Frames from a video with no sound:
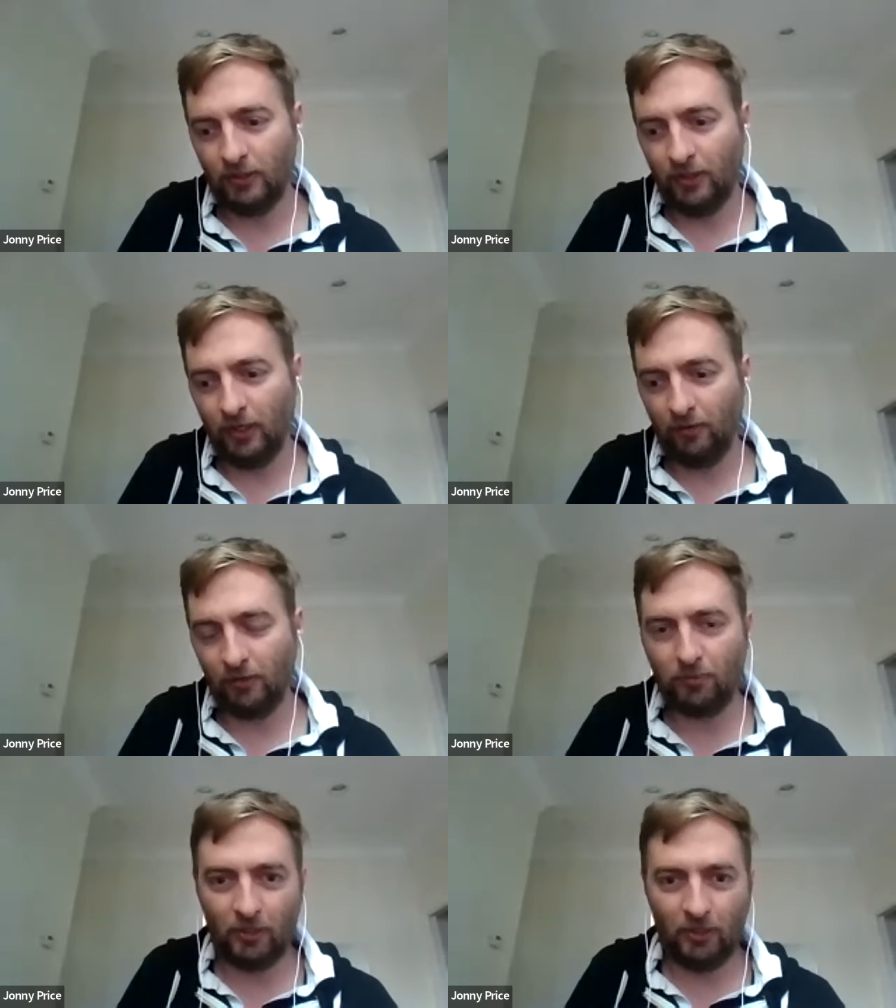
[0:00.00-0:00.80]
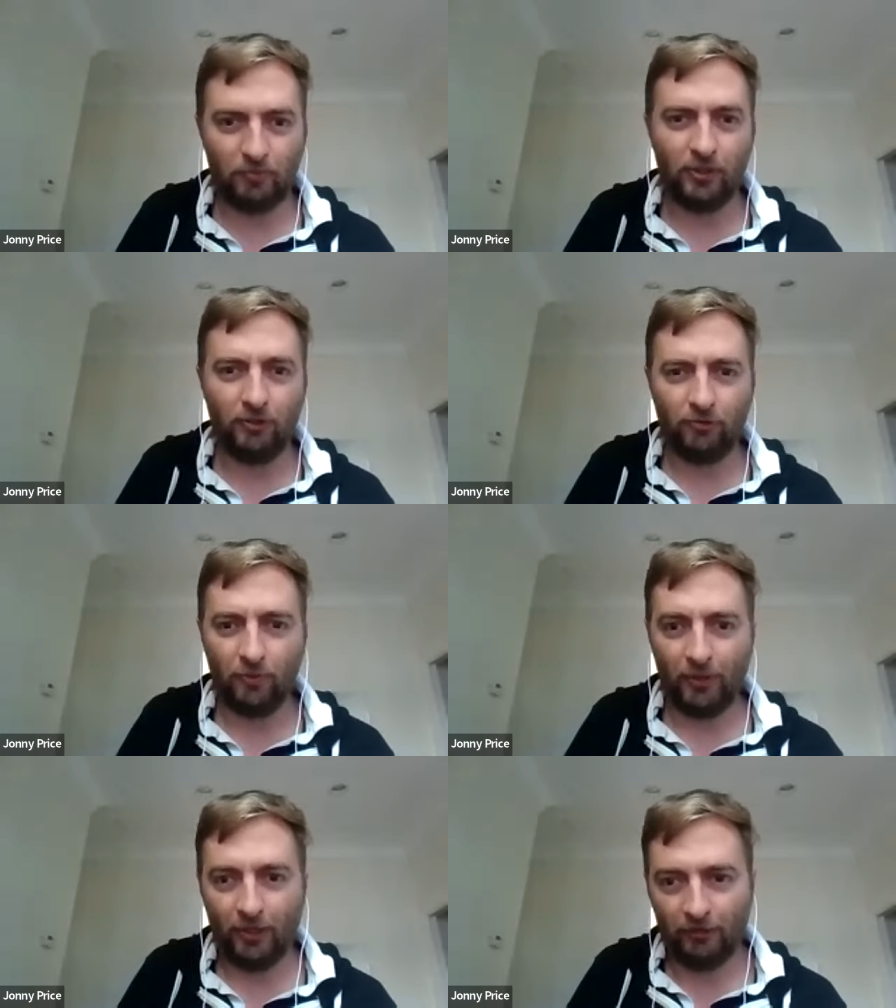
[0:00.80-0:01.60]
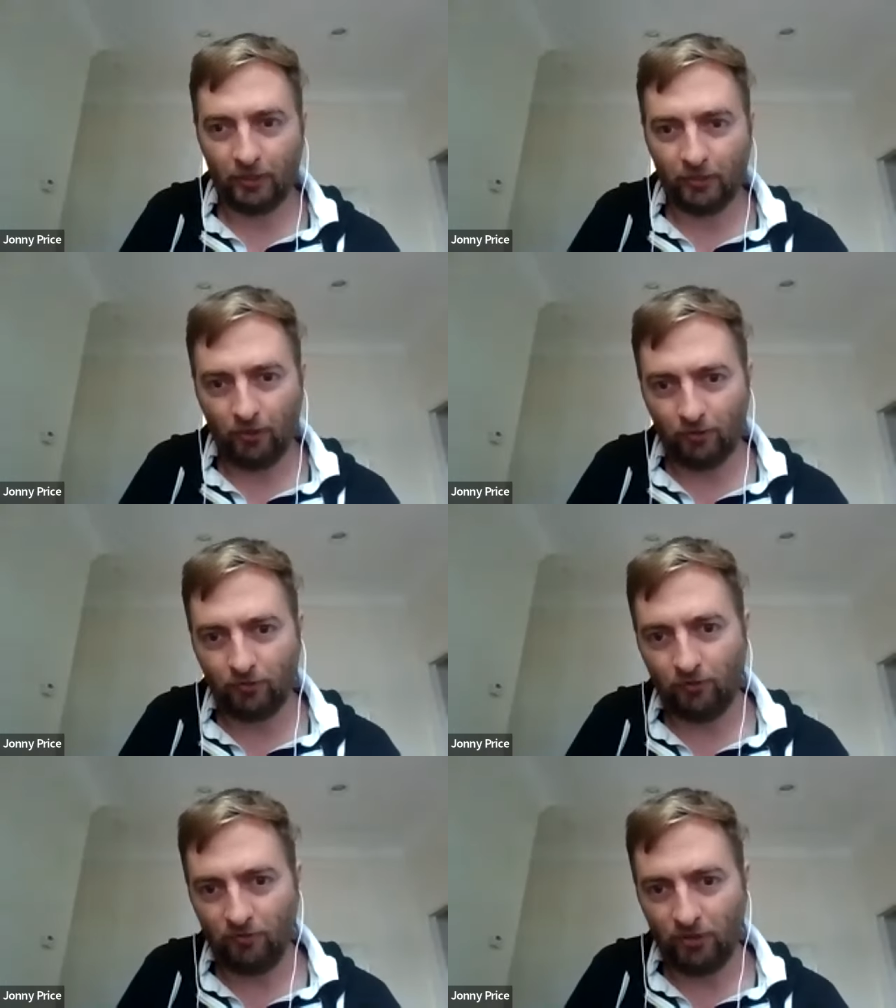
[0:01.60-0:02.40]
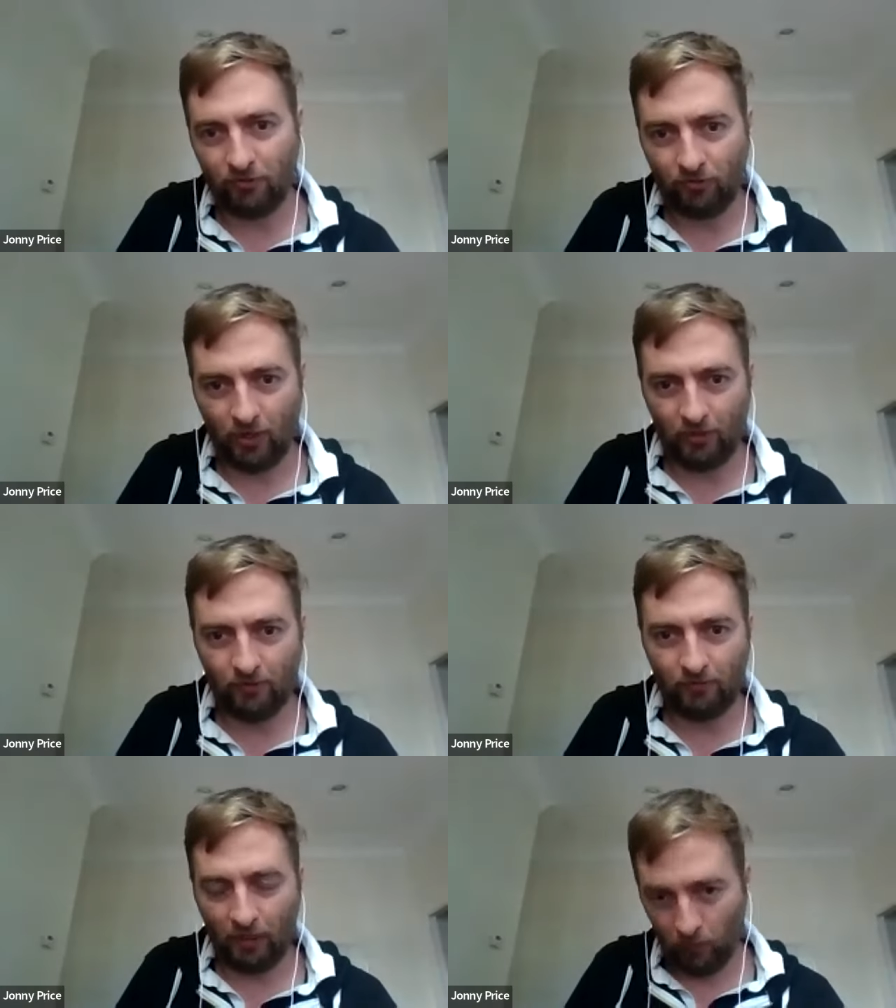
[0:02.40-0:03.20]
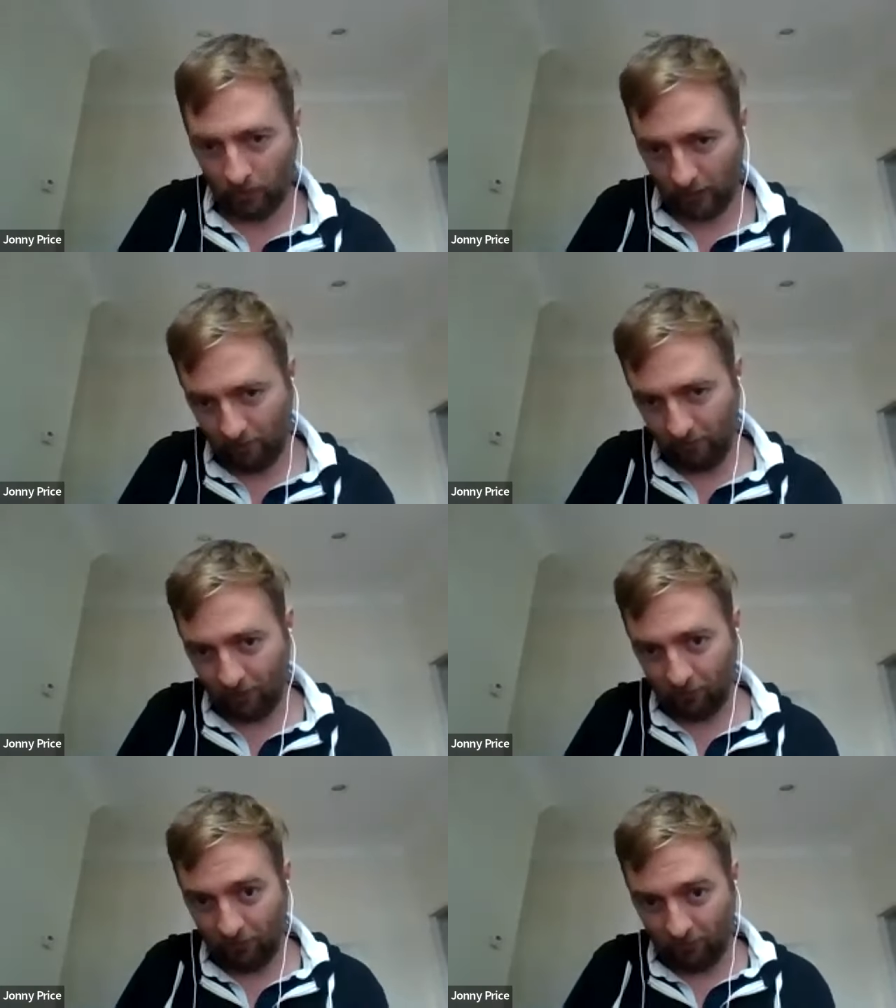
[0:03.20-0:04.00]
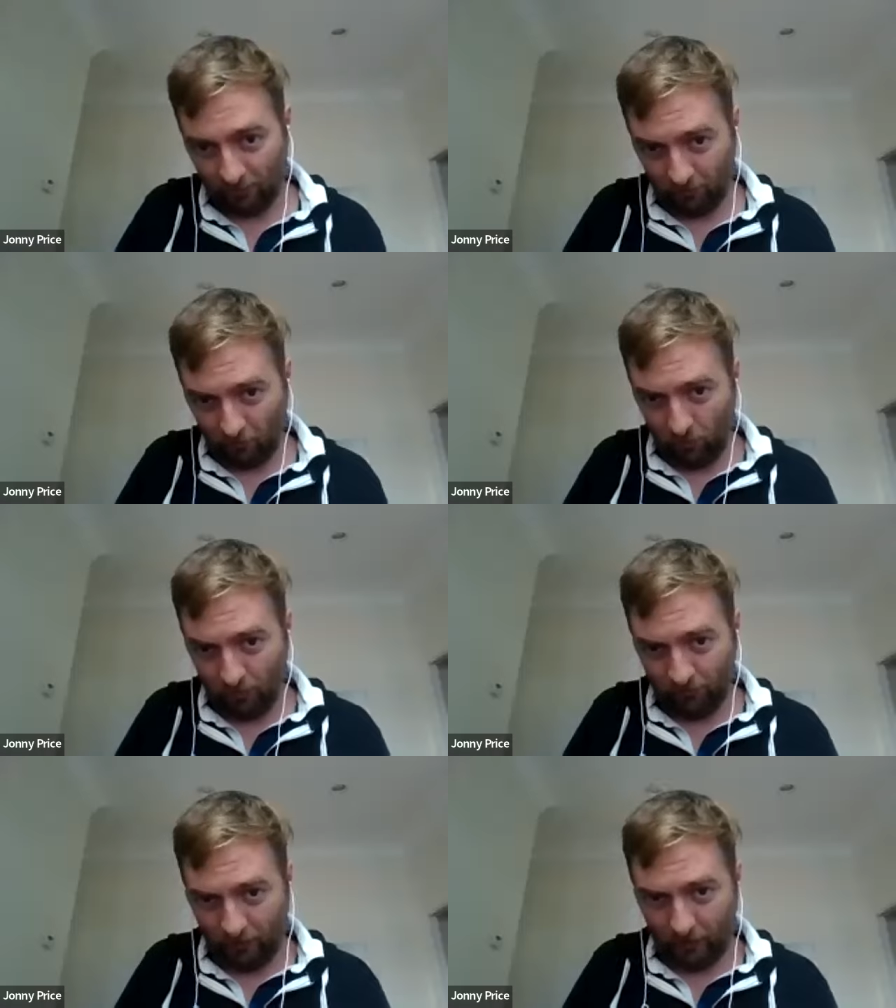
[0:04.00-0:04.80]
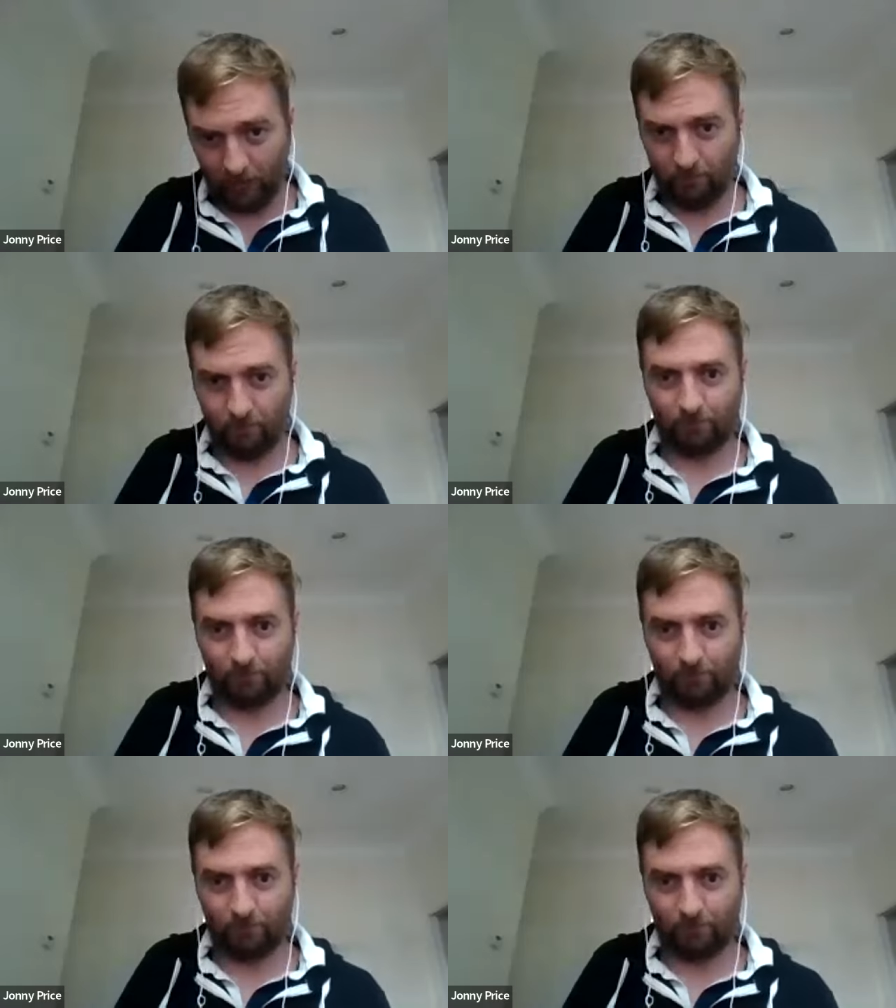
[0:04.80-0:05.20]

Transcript: you know it's pretty pretty similar in costs if it's 10 10 1k investments versus 1 10k